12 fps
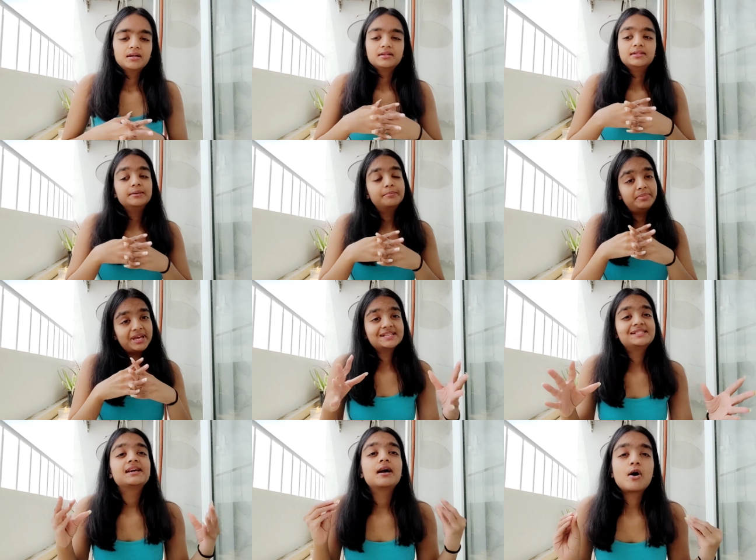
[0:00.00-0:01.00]
the
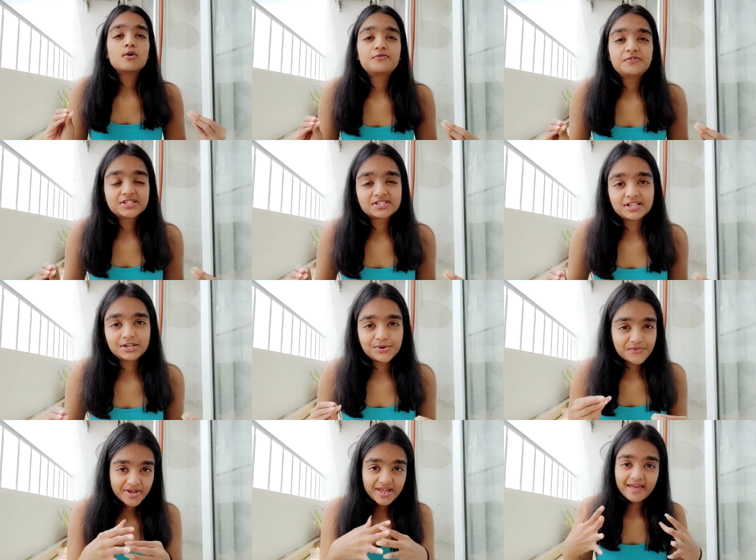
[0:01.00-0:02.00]
basic outfits that
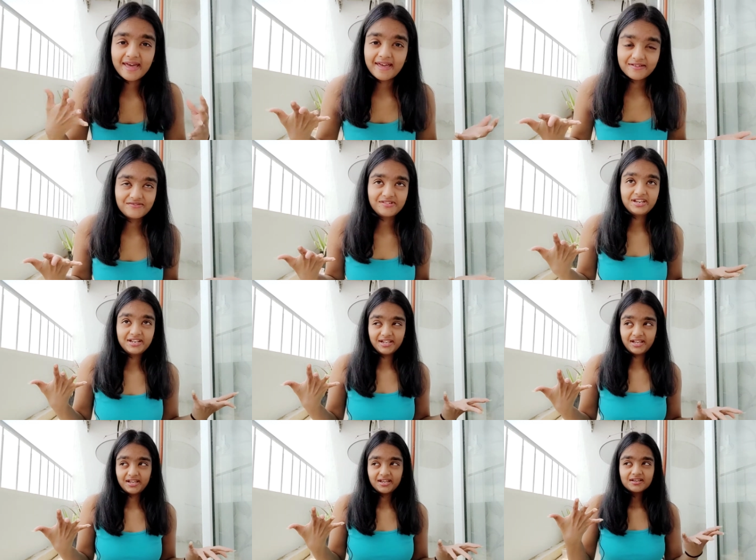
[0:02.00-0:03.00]
you wear every
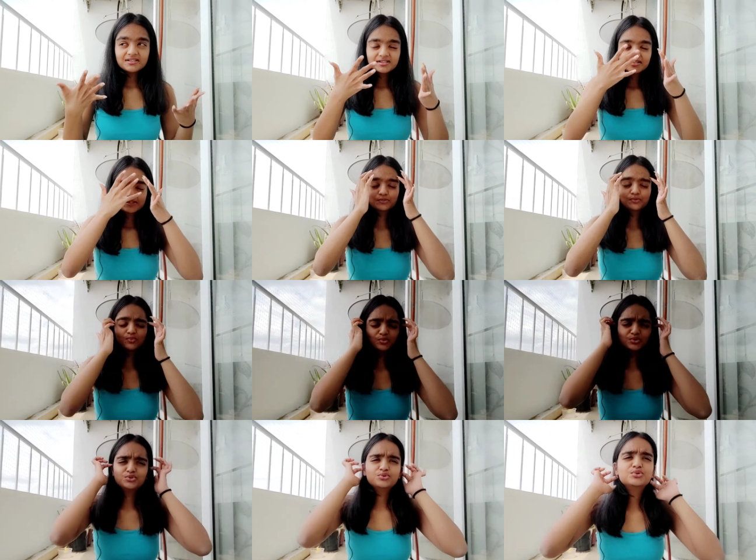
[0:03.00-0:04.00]
day, so
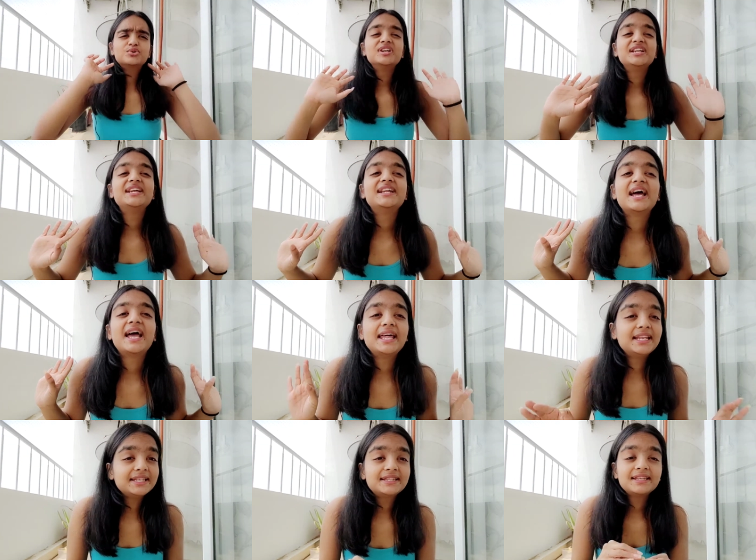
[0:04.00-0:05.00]
you don't need
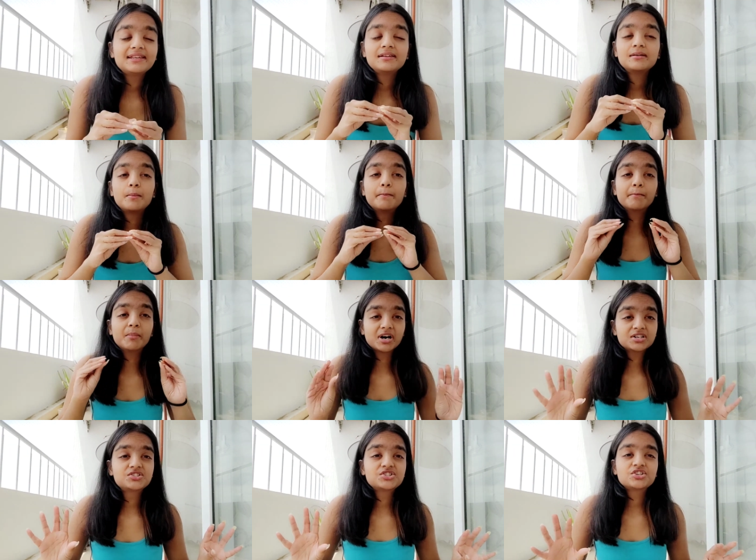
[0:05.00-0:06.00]
anything
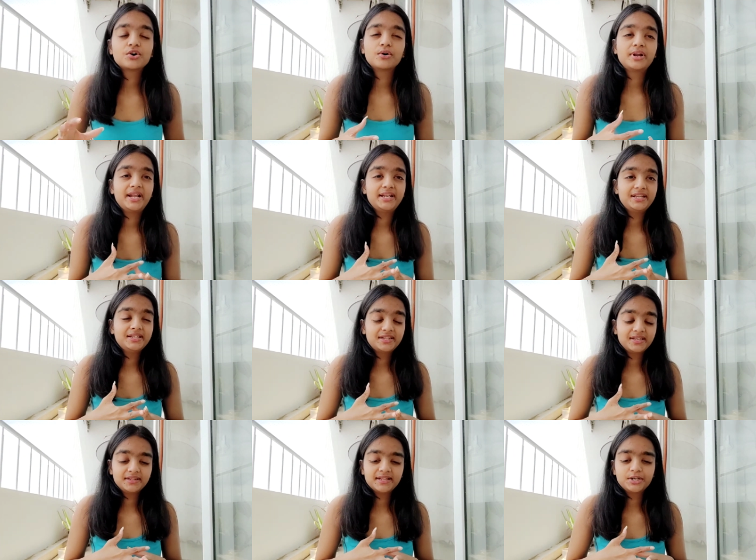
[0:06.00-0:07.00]
much or
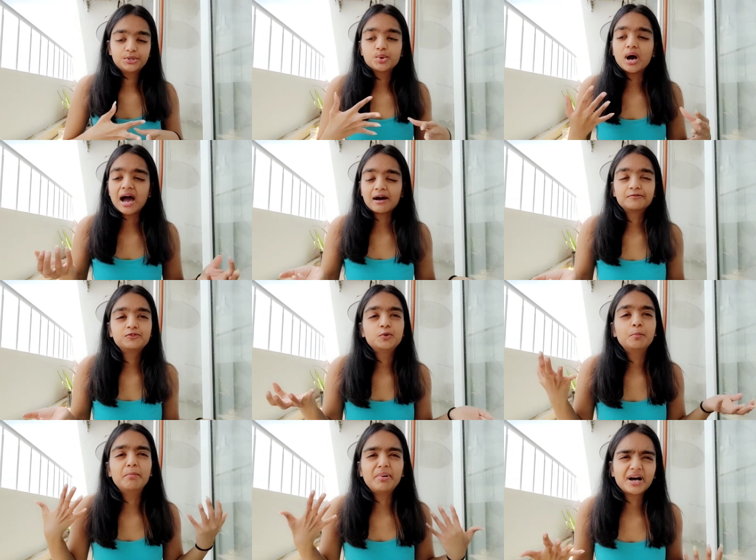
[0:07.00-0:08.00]
anything that you have to
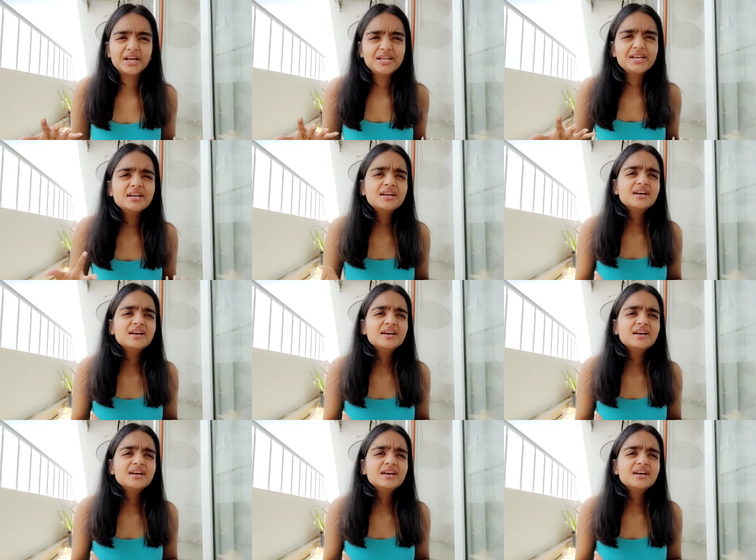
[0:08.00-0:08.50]
buy.